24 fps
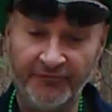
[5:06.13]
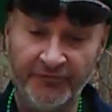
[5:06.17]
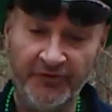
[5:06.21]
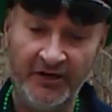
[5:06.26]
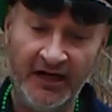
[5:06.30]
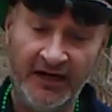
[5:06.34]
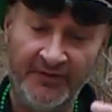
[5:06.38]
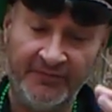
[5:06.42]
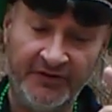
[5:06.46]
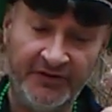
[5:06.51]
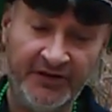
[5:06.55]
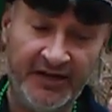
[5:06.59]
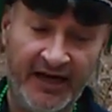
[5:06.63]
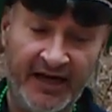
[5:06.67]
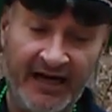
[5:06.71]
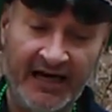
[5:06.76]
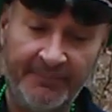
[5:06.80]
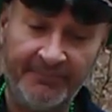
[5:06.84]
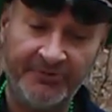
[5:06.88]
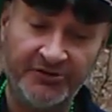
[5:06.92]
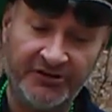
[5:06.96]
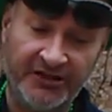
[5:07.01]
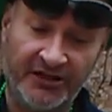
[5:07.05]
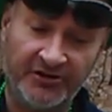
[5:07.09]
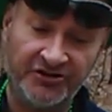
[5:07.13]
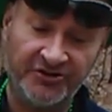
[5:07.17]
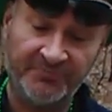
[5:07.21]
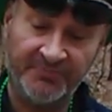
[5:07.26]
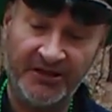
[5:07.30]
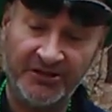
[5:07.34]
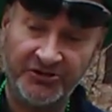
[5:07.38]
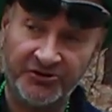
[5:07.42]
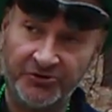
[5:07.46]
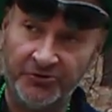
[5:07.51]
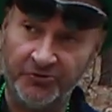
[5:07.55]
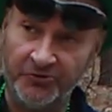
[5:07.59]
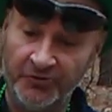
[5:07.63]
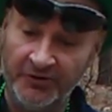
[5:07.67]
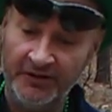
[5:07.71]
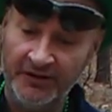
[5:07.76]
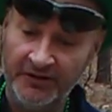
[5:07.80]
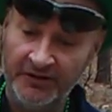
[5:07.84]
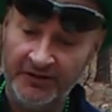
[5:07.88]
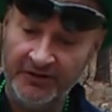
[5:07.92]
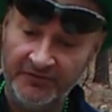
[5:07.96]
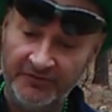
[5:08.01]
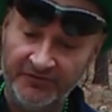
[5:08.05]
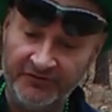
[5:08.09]
If you have the tap, it's got a special
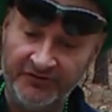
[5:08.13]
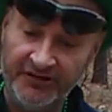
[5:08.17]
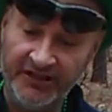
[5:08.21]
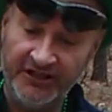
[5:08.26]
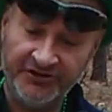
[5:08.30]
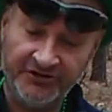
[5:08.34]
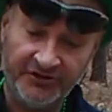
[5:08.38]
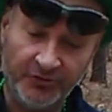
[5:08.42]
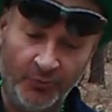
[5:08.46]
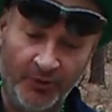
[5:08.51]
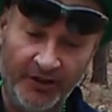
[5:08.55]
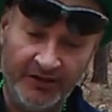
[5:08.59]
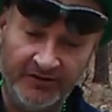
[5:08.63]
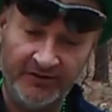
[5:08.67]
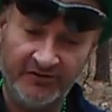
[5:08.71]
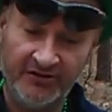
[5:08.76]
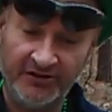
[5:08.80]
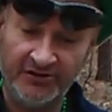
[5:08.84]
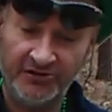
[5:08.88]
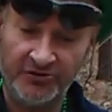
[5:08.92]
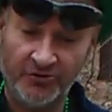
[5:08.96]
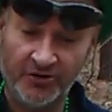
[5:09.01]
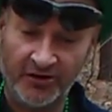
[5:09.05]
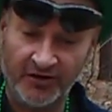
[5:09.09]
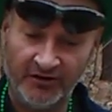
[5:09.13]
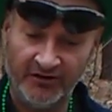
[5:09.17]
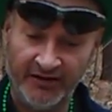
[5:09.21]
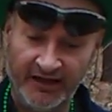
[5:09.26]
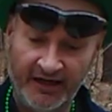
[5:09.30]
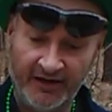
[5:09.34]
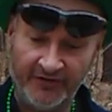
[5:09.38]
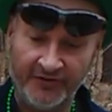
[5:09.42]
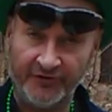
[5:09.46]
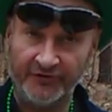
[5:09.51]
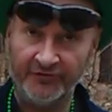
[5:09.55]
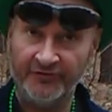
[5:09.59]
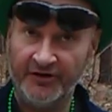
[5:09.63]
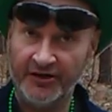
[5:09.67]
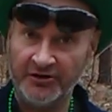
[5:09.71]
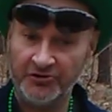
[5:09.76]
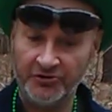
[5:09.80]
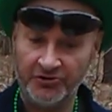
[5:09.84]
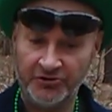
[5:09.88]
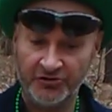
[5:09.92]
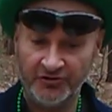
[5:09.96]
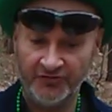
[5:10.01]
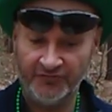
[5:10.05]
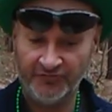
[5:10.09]
disc, the way the disc guard allowed the
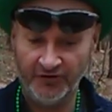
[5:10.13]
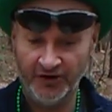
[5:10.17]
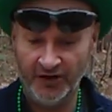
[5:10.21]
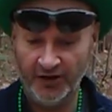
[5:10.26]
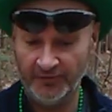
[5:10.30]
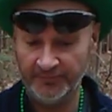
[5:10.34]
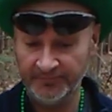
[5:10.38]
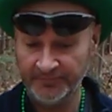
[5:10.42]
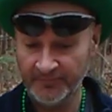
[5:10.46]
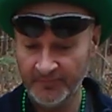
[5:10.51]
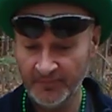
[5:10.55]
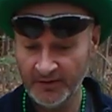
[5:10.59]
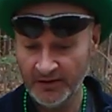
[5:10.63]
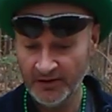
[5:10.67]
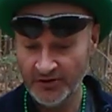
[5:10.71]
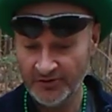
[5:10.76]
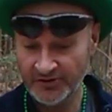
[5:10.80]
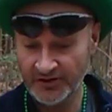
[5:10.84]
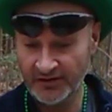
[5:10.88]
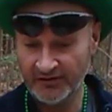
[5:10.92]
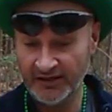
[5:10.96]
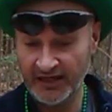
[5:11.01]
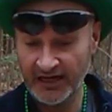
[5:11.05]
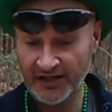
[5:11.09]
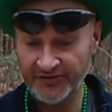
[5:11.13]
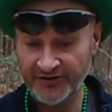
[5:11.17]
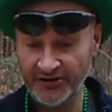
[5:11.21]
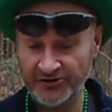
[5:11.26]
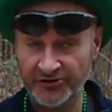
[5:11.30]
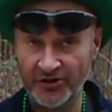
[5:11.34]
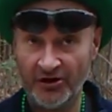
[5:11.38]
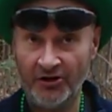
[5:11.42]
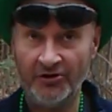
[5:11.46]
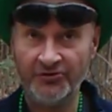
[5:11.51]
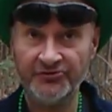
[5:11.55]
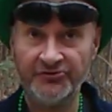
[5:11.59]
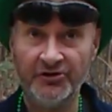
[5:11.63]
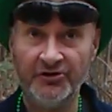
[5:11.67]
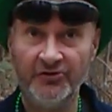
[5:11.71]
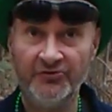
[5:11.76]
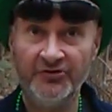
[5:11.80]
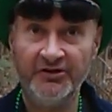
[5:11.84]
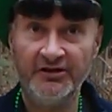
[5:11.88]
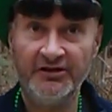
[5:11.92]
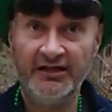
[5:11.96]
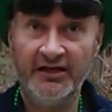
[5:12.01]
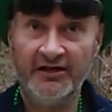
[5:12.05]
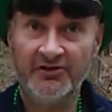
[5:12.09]
nitrogen to flow. Done a lot of things. Also,
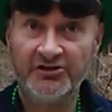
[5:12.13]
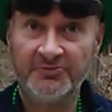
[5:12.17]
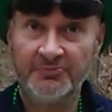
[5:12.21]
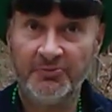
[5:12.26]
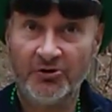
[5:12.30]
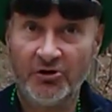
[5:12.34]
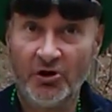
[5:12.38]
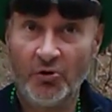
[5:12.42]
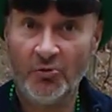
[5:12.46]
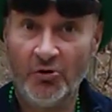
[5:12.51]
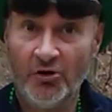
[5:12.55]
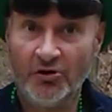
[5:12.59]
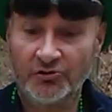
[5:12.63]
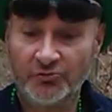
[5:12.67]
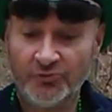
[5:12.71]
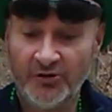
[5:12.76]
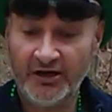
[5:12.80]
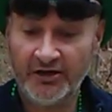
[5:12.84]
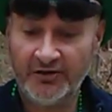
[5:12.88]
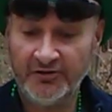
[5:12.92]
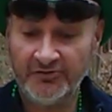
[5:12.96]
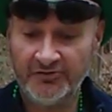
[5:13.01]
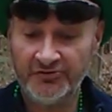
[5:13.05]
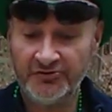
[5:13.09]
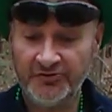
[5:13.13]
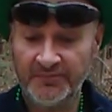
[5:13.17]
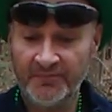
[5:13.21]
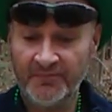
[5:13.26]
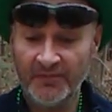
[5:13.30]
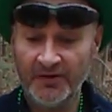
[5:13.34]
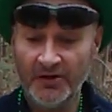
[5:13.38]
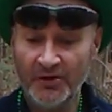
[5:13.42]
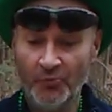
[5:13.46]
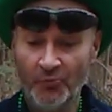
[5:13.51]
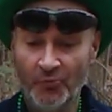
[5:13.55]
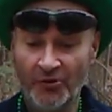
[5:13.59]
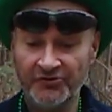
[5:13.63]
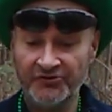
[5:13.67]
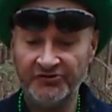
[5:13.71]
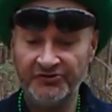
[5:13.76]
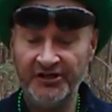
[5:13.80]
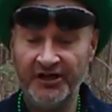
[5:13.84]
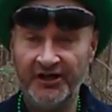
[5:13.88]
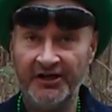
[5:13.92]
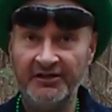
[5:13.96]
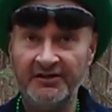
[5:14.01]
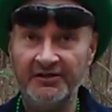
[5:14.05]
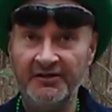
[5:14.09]
the Guinness Book of World Records was
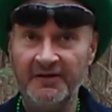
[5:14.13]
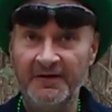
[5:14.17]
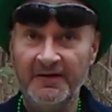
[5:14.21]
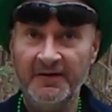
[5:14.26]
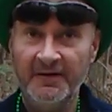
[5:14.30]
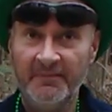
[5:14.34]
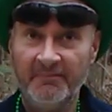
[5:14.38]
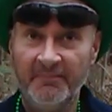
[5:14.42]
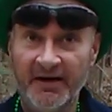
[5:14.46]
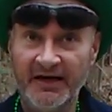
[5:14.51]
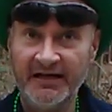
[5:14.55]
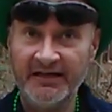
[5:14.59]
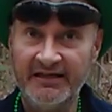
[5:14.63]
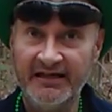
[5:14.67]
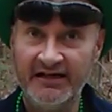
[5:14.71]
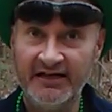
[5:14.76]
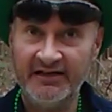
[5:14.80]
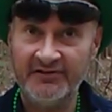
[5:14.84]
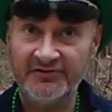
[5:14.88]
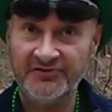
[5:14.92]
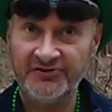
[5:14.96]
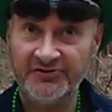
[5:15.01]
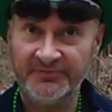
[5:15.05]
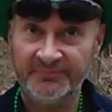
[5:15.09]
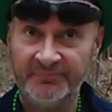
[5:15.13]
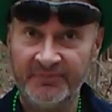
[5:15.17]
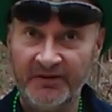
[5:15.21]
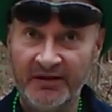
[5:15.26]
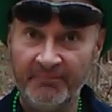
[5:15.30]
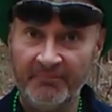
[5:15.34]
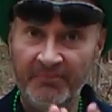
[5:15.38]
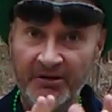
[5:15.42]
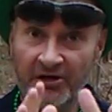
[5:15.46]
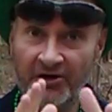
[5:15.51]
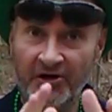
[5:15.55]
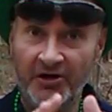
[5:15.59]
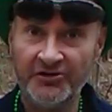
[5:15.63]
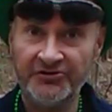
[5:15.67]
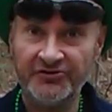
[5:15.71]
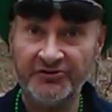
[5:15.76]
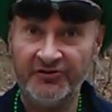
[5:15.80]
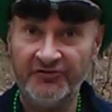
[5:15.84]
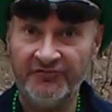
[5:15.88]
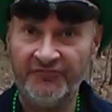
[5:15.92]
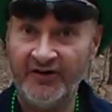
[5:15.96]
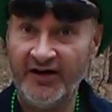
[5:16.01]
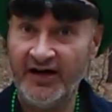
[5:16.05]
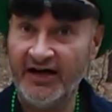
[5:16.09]
done by Guinness because of
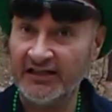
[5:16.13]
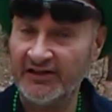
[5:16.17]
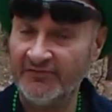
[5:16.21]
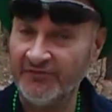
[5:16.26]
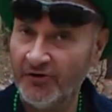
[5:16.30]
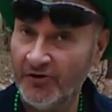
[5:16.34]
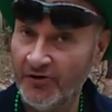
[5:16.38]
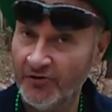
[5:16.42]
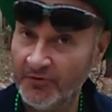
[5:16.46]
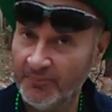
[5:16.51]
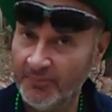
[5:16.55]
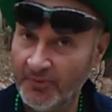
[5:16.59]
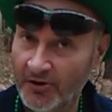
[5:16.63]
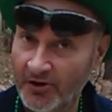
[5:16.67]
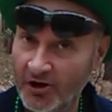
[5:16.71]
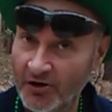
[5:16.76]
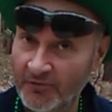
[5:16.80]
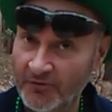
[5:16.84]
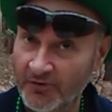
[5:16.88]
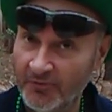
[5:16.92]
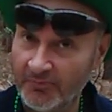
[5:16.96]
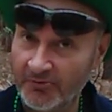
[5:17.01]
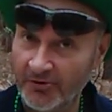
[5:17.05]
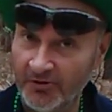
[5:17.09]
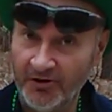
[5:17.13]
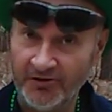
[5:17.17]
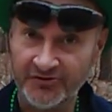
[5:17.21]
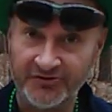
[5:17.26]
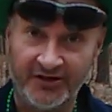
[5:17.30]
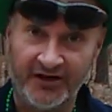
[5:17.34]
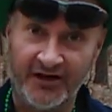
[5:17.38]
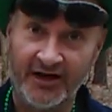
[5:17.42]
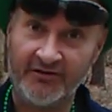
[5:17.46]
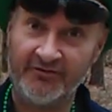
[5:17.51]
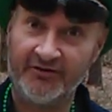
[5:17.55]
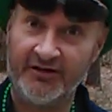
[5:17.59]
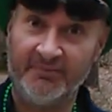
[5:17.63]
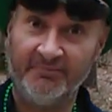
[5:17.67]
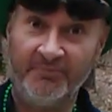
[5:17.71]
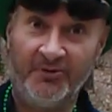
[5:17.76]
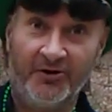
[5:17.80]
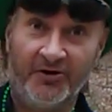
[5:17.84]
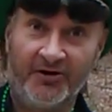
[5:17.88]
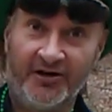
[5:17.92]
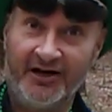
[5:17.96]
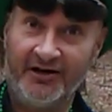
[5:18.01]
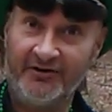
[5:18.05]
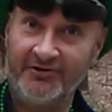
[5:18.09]
the fact of all the barroom brawls. Ireland, I'm
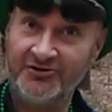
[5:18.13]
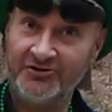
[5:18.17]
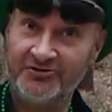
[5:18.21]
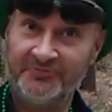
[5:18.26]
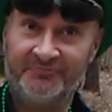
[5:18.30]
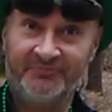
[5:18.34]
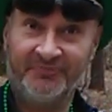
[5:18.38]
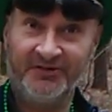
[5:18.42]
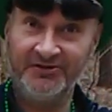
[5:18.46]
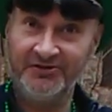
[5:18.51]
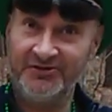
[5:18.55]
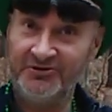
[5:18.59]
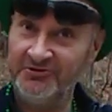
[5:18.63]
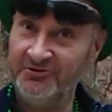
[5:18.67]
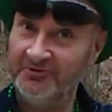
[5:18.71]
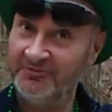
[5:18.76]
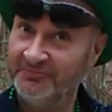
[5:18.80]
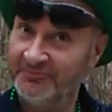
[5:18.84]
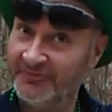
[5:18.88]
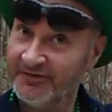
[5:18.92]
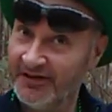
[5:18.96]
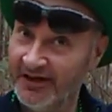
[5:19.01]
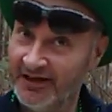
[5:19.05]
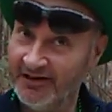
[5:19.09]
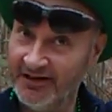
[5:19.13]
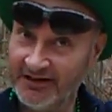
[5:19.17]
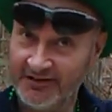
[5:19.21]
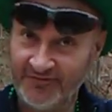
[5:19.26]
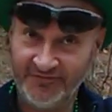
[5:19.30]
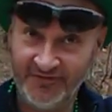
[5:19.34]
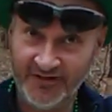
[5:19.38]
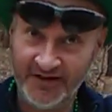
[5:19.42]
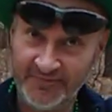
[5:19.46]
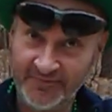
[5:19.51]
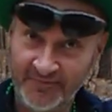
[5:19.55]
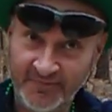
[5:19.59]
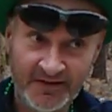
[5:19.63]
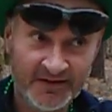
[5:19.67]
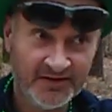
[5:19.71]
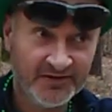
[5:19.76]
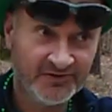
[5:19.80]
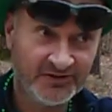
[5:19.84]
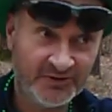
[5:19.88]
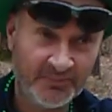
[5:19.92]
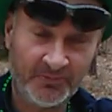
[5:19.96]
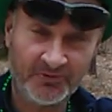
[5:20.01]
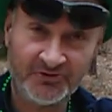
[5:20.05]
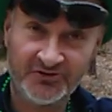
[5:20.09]
part Irish. It's true. Gotta like to fight.
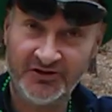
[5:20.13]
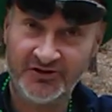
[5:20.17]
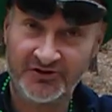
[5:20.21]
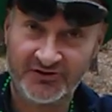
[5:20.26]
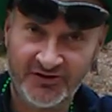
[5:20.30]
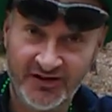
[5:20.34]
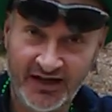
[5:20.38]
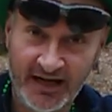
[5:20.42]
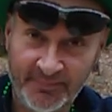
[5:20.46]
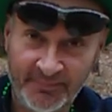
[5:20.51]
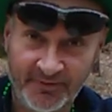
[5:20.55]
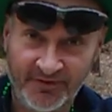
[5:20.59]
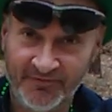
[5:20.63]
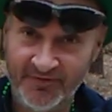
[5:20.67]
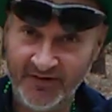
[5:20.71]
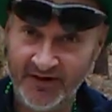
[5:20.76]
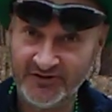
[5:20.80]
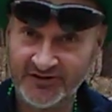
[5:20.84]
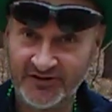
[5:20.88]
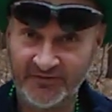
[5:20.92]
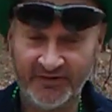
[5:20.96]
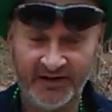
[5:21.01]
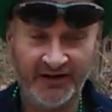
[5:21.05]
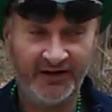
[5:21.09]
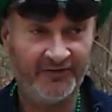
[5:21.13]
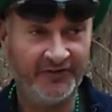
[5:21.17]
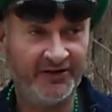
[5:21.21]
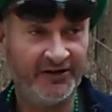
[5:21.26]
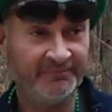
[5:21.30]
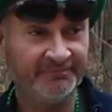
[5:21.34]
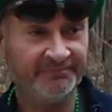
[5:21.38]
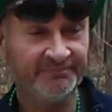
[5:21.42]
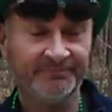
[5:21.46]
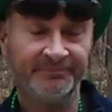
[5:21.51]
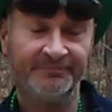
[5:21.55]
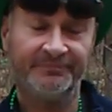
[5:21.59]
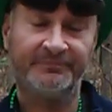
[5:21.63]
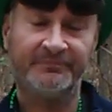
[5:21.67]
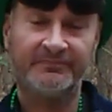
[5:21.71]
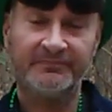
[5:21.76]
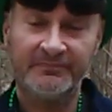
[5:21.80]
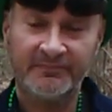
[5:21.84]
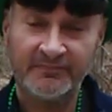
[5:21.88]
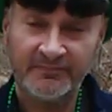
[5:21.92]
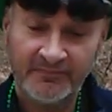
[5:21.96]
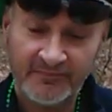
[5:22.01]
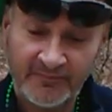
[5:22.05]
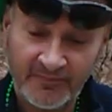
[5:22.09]
Someone's gonna slap in the face every now
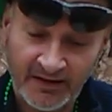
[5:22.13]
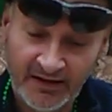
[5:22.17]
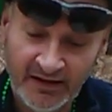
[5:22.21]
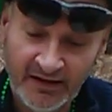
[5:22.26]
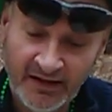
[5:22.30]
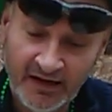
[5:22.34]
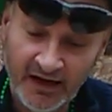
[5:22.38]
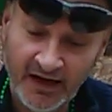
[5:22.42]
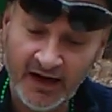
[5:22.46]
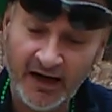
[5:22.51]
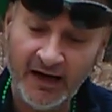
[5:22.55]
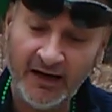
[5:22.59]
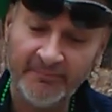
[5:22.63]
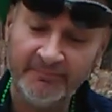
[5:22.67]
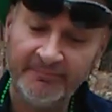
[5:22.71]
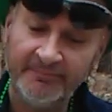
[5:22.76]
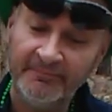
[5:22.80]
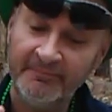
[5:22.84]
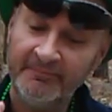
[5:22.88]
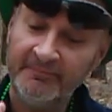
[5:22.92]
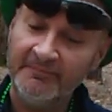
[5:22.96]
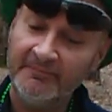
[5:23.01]
and then.